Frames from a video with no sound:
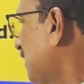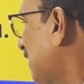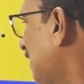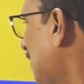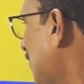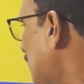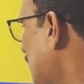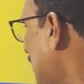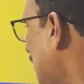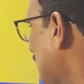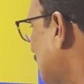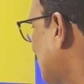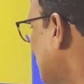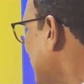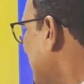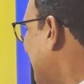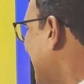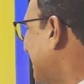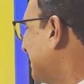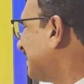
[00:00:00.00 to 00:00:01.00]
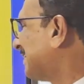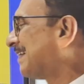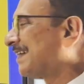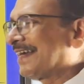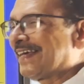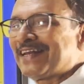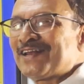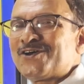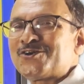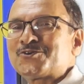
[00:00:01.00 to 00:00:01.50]
around us and
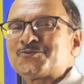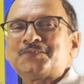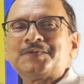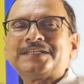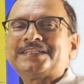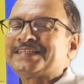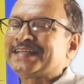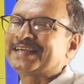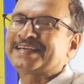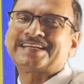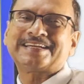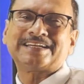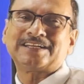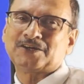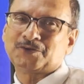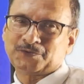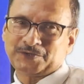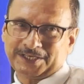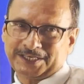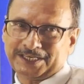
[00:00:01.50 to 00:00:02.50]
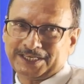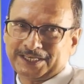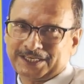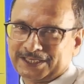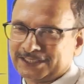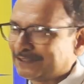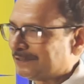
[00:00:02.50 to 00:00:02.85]
cannot be taken away.